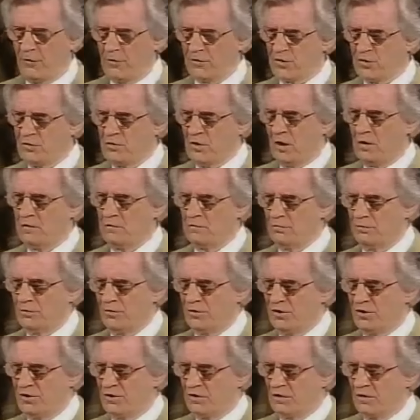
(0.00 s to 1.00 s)
was the
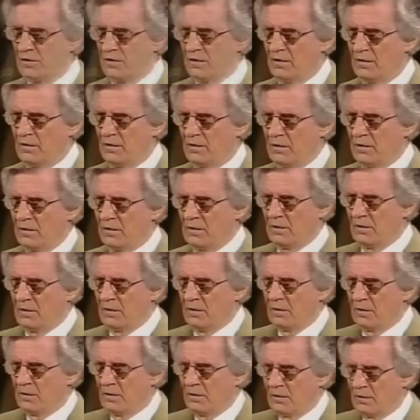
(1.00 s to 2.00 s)
craziest thing. But
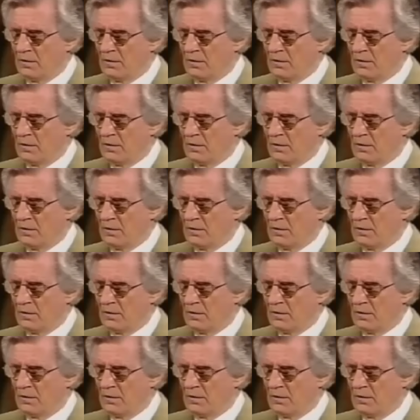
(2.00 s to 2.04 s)
the